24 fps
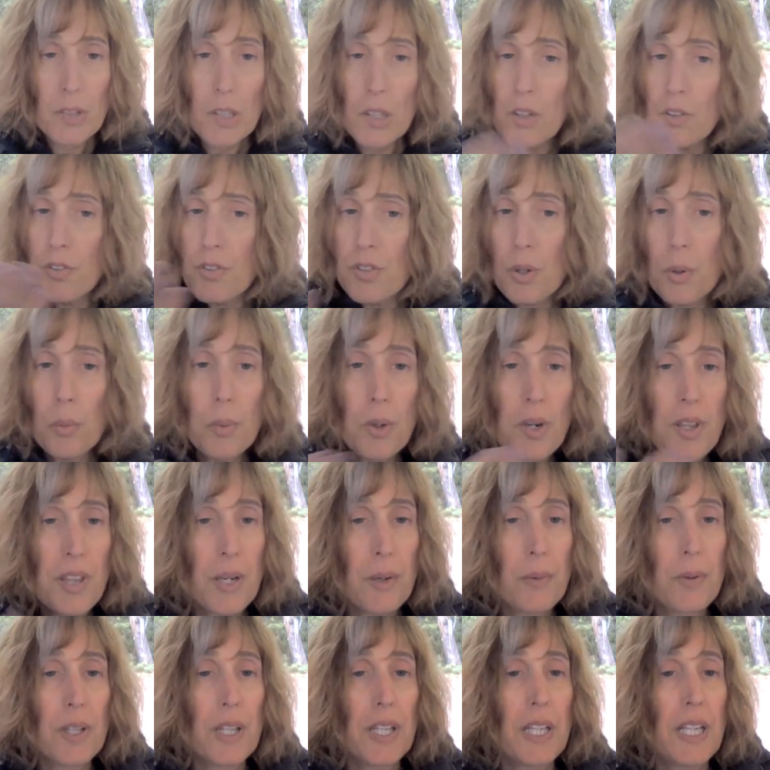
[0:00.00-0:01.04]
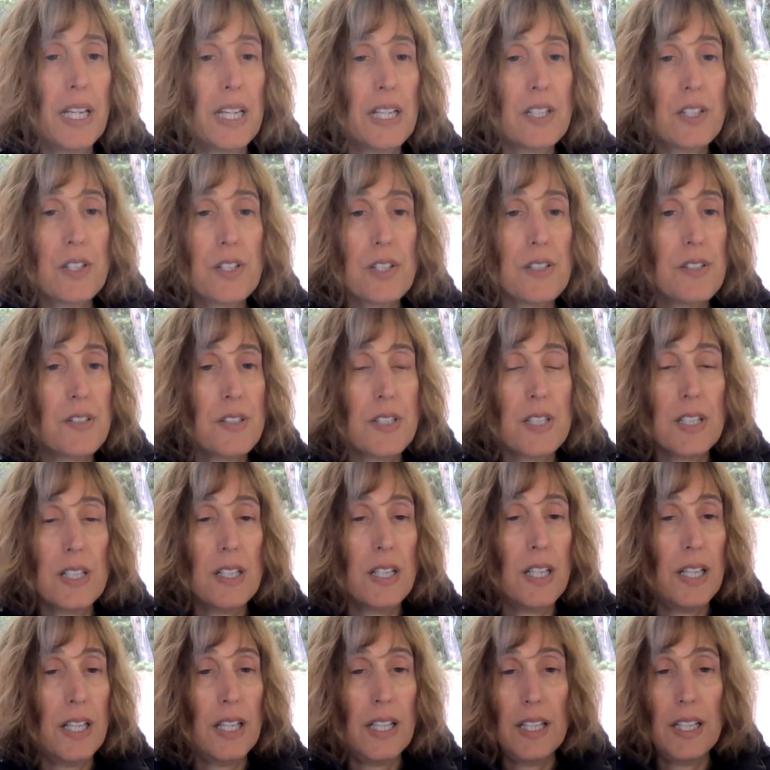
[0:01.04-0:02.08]
So were they really
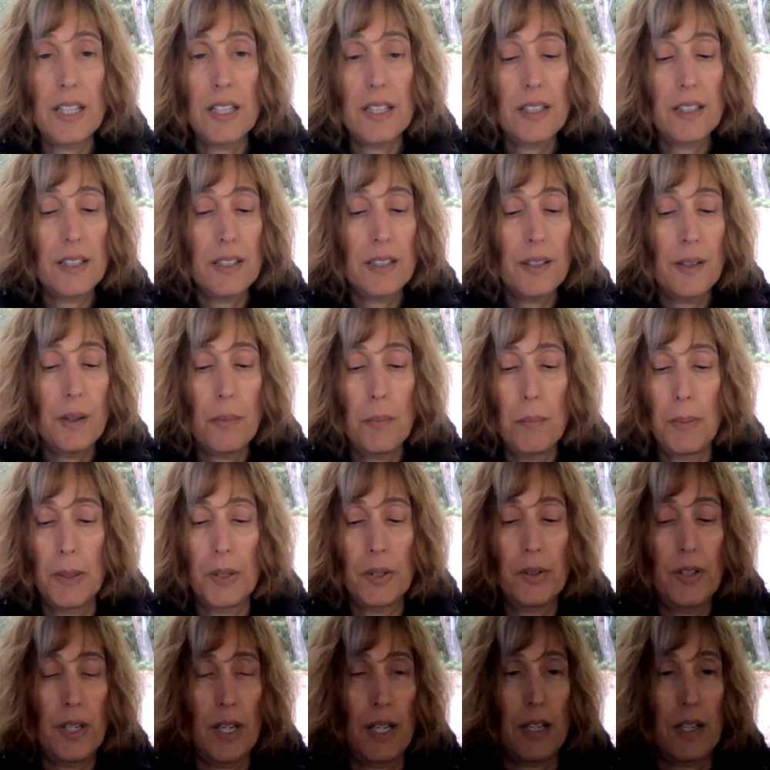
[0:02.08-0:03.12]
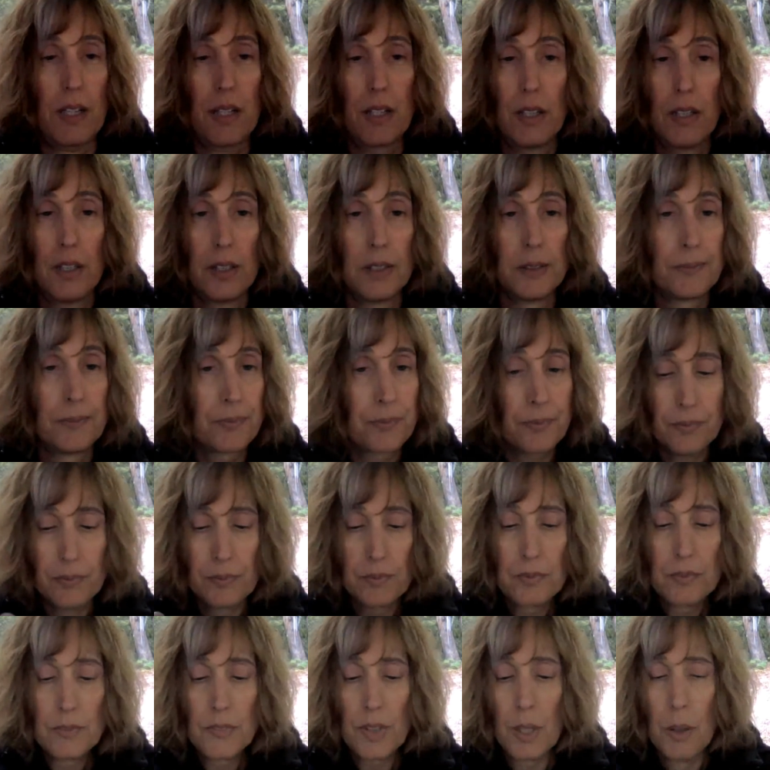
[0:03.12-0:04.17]
interested in building?
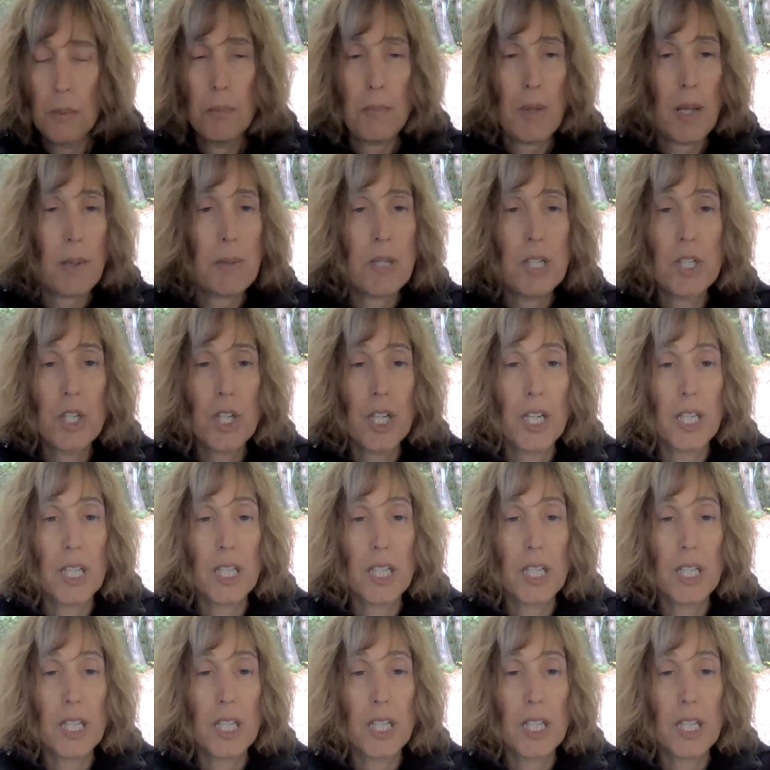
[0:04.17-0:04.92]
Maybe you're going to